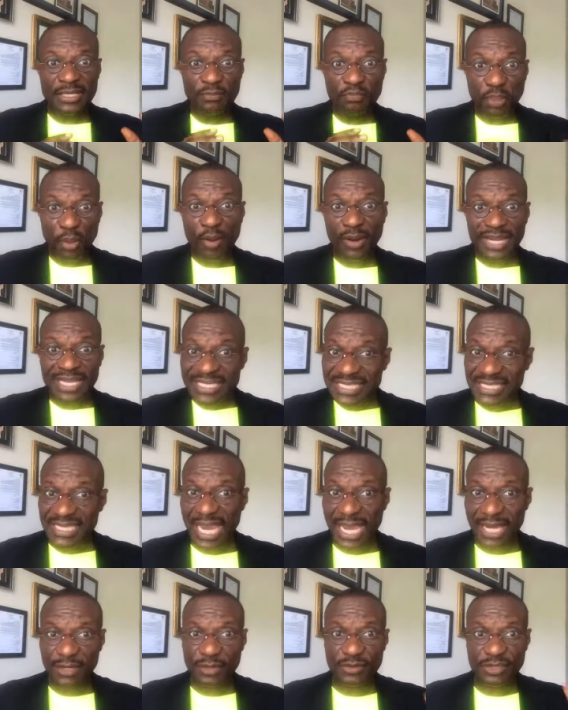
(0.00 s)
Paul and
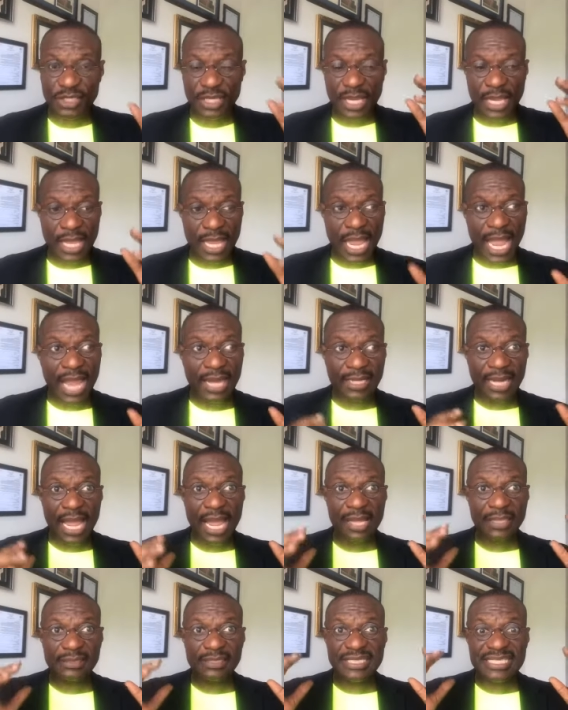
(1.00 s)
Silas are,
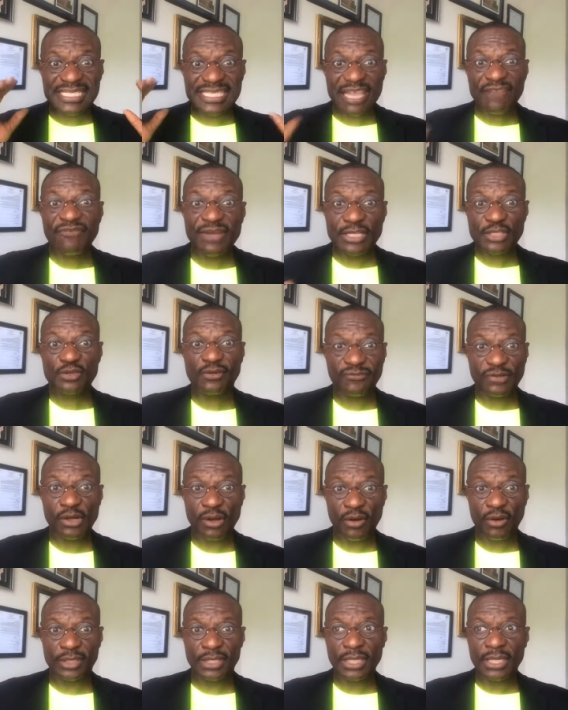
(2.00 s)
are the servants of
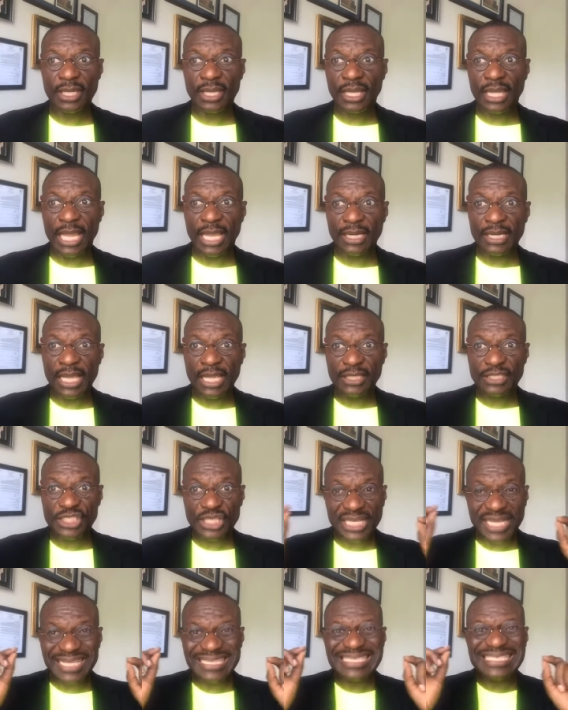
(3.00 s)
God and, and she
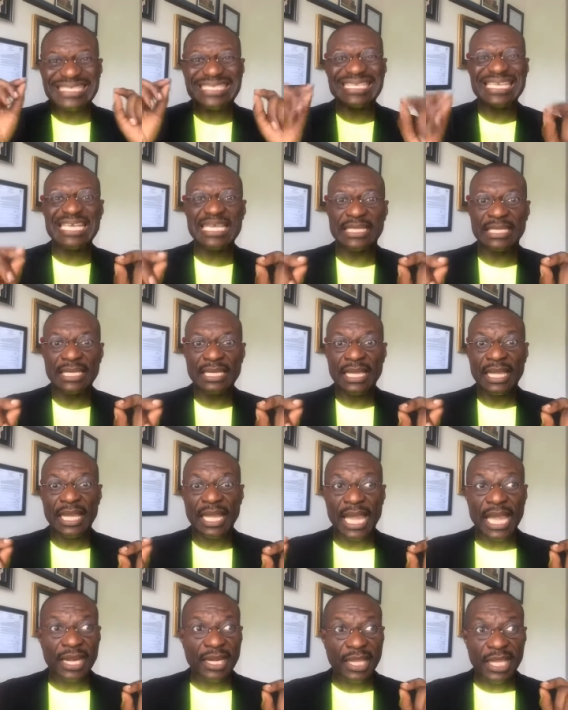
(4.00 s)
can see?
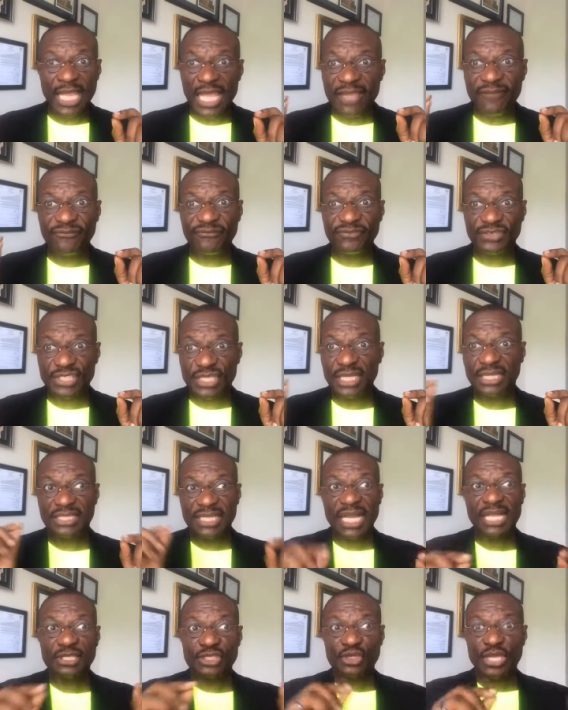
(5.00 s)
And if she
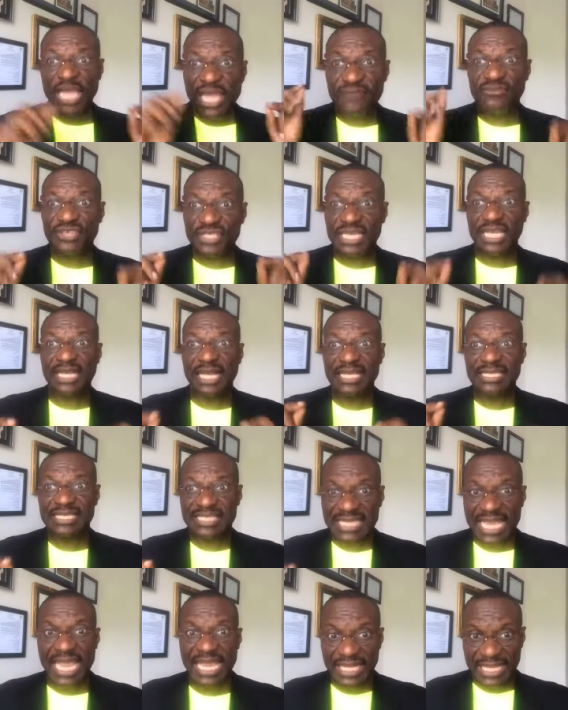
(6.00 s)
tells, if she can
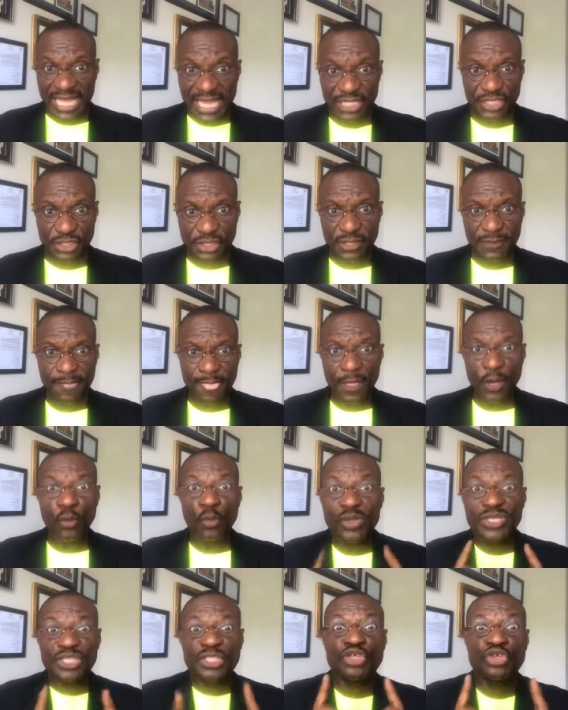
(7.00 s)
say this,
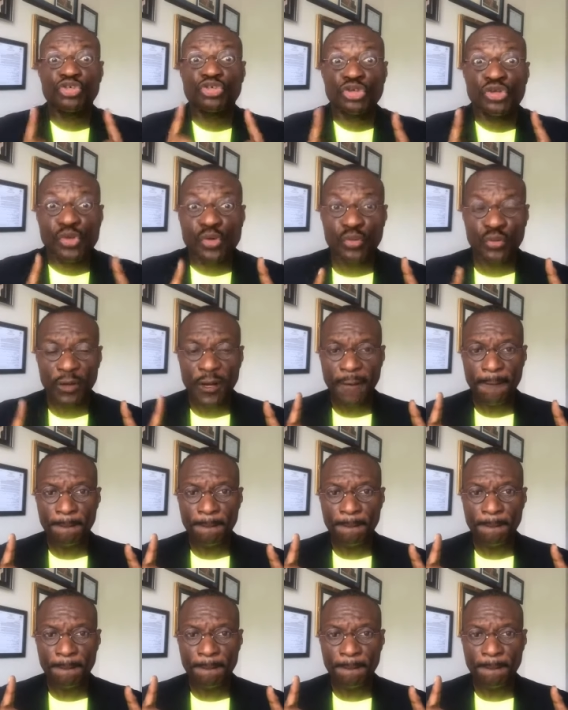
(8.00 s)
which is true,